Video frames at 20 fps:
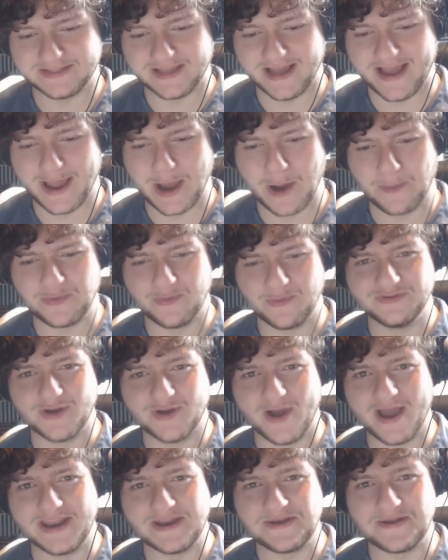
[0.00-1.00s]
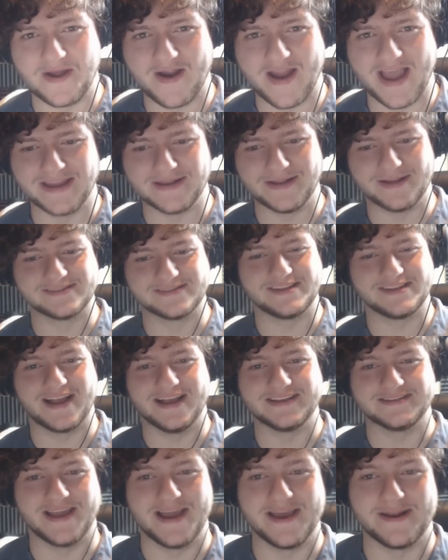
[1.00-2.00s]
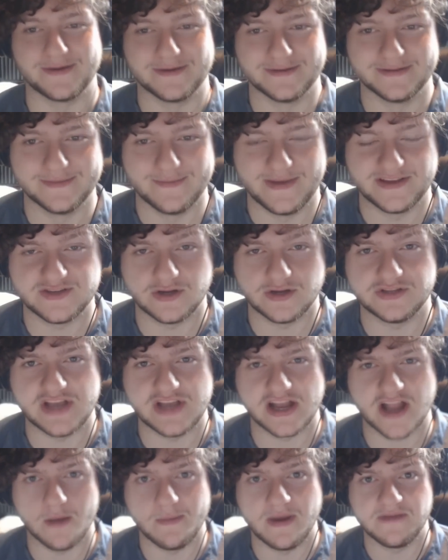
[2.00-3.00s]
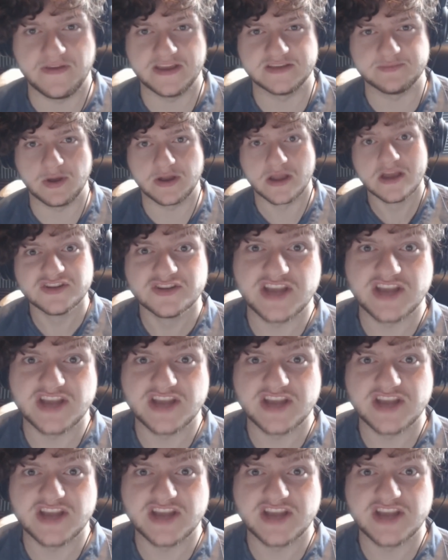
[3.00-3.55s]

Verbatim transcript: I hope you enjoyed it. All right, I'll see you guys later. Make sure to check out my Facebook.